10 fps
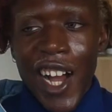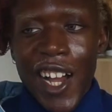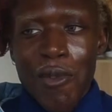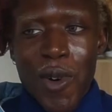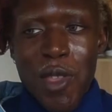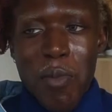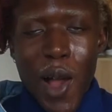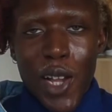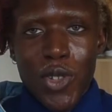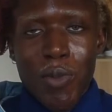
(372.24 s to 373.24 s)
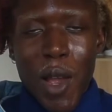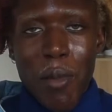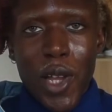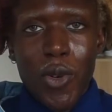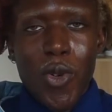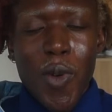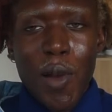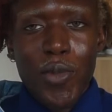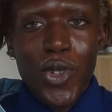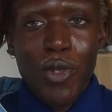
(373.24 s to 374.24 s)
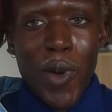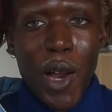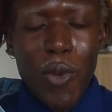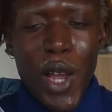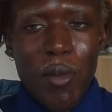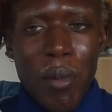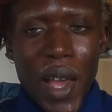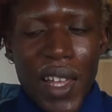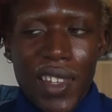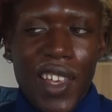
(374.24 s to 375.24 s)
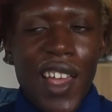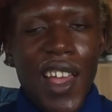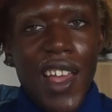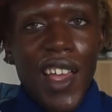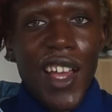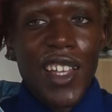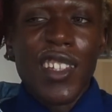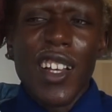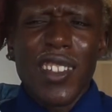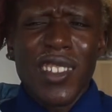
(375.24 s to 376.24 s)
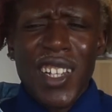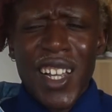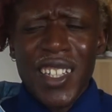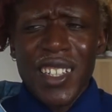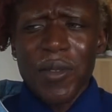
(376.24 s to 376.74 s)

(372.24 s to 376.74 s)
I went back to my bedroom and took my red pen, and I was like,